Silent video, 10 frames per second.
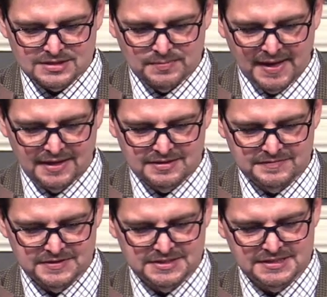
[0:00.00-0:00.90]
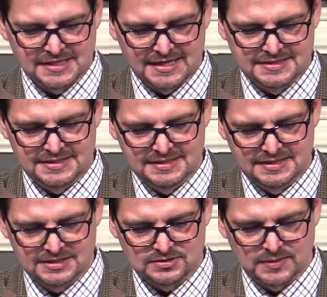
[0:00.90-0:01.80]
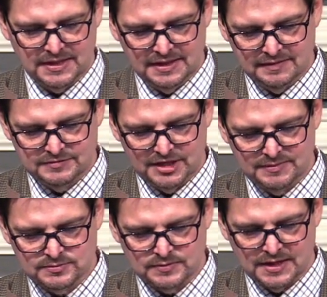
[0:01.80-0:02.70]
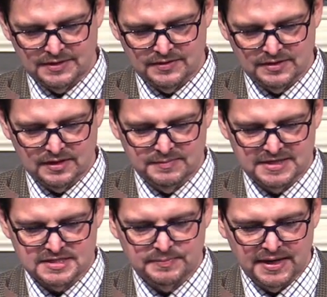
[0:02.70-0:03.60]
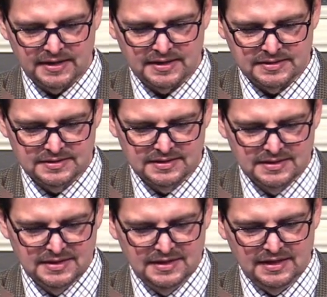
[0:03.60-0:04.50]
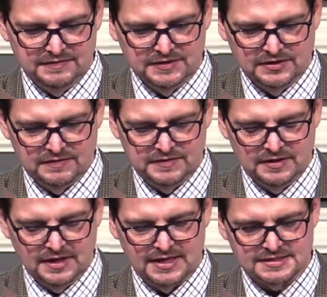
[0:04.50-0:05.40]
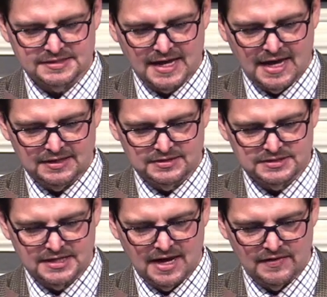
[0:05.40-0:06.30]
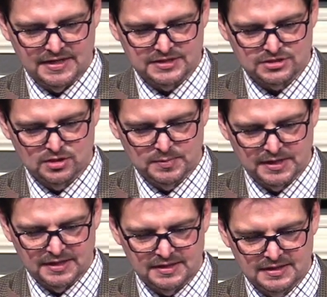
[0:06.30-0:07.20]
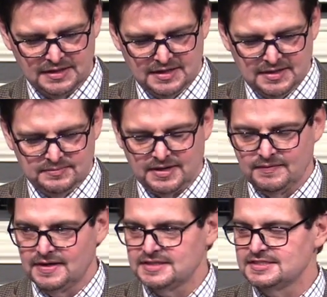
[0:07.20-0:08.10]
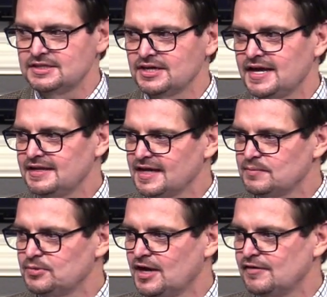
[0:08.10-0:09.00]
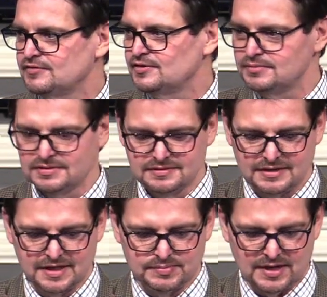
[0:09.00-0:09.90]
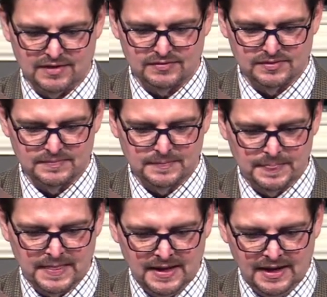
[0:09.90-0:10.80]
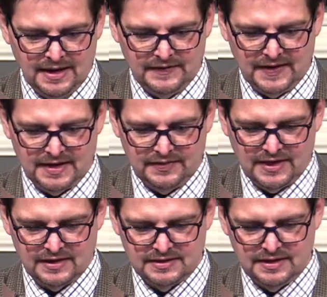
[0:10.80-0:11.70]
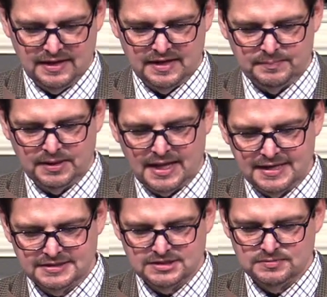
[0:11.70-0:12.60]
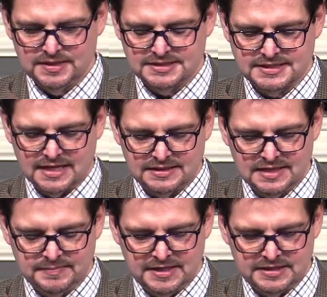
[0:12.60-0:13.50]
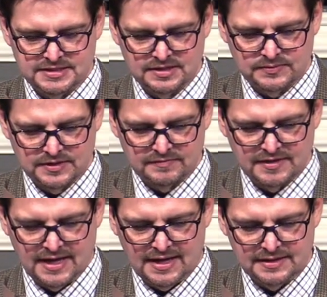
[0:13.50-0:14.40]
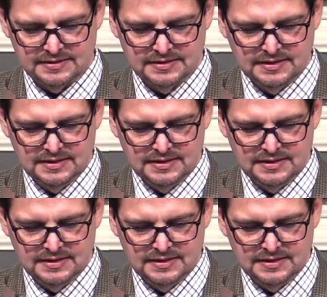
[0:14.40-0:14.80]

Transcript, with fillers: So back to verses 19 and 20 of James 1, they're a little bit debated if you, if you look at scholars and how they interpret it, but I want us to look at it like a proverb, like a proverb, and that, that it applies to, but it's not limited to the Word of God.